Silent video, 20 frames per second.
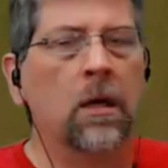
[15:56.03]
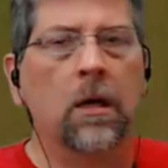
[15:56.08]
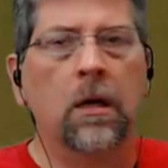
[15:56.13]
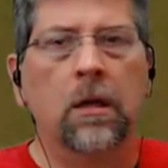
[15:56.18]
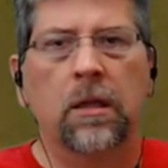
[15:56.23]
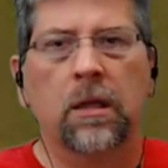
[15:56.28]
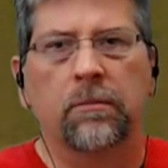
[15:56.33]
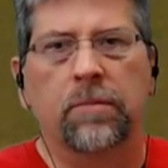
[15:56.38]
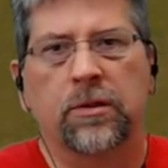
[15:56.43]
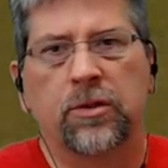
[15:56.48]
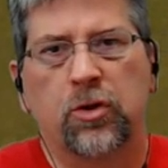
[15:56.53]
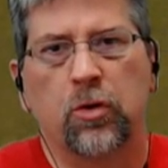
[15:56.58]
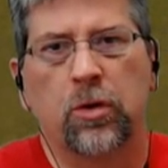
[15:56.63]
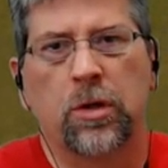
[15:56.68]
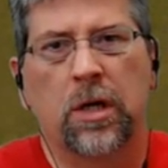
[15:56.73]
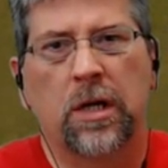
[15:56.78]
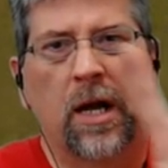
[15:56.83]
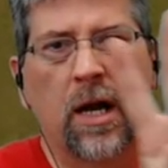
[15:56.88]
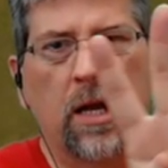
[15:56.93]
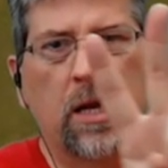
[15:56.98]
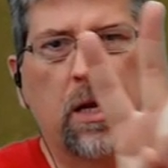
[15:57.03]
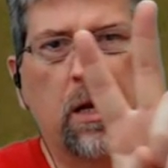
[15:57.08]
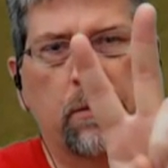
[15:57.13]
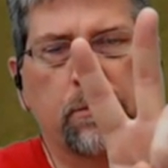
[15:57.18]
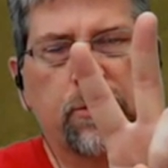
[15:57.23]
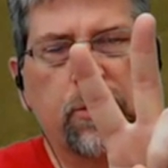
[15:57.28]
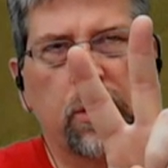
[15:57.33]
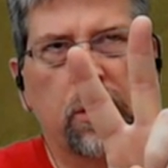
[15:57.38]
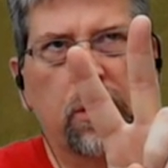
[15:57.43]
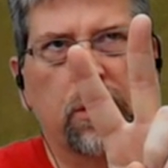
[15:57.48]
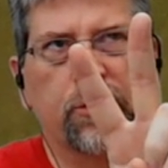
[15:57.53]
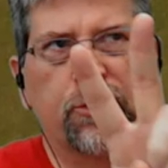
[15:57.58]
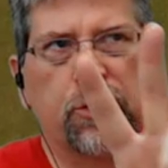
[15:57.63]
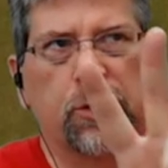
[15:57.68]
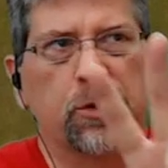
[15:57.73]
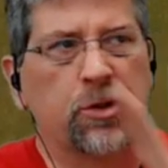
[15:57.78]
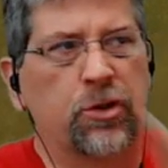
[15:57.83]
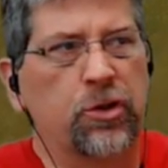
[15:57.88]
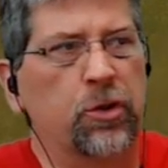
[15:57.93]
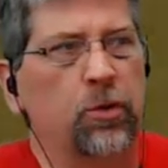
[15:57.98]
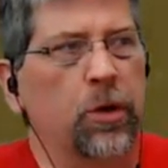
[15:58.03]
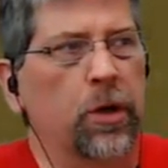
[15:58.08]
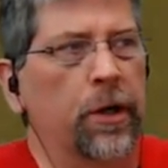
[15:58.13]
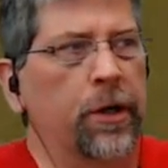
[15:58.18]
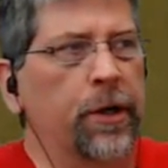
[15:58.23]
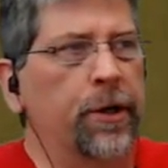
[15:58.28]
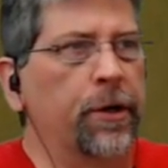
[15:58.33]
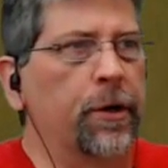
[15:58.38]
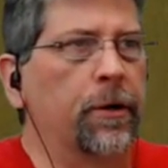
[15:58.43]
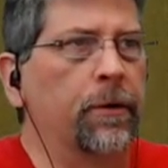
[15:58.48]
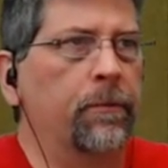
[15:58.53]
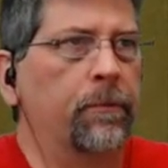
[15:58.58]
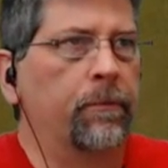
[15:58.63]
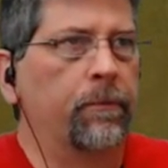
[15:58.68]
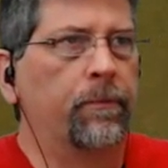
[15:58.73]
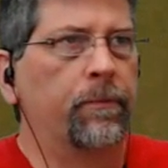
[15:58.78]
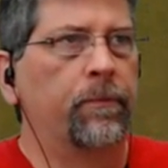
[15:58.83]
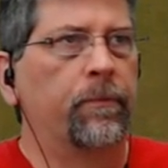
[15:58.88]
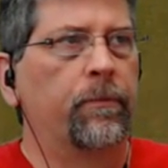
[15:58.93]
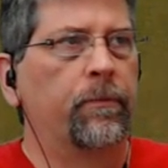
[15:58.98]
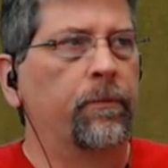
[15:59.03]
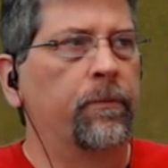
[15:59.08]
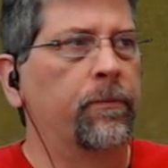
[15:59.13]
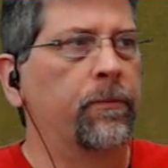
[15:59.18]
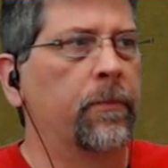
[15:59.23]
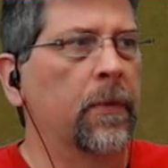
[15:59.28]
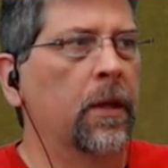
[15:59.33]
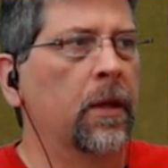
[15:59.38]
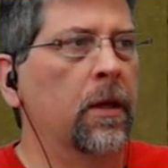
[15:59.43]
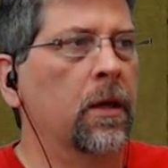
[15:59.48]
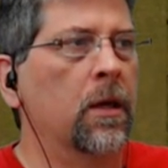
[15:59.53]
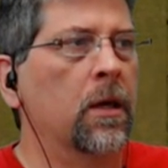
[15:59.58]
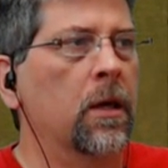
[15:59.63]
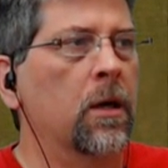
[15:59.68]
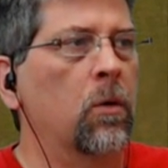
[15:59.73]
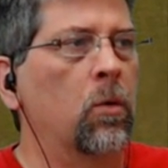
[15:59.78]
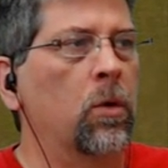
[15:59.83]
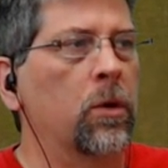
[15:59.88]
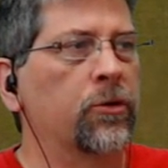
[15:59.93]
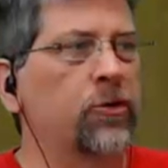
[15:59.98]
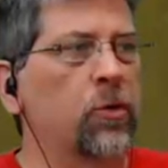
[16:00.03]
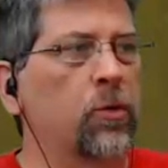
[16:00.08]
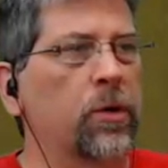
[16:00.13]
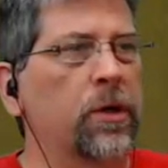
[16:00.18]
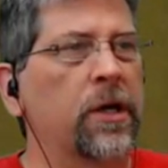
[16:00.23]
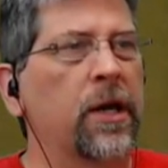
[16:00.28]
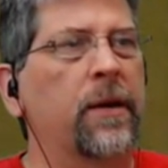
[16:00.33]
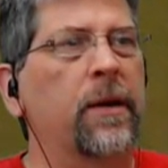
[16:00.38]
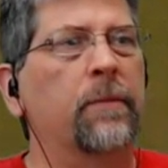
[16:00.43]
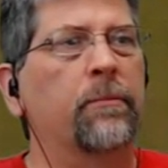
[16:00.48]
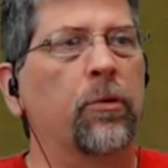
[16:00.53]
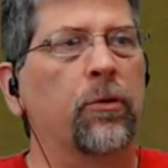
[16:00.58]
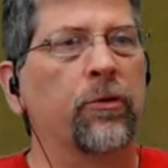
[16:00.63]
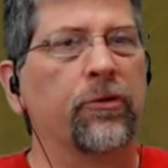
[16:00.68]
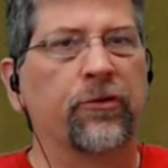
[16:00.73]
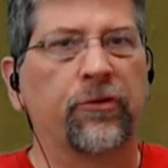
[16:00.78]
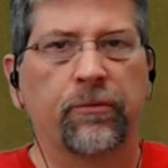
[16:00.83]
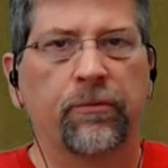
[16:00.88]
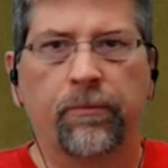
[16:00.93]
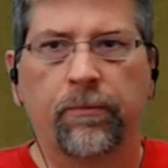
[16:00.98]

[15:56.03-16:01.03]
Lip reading: The bazooka guy comes on turn 2 or later, so we're gonna end impulse.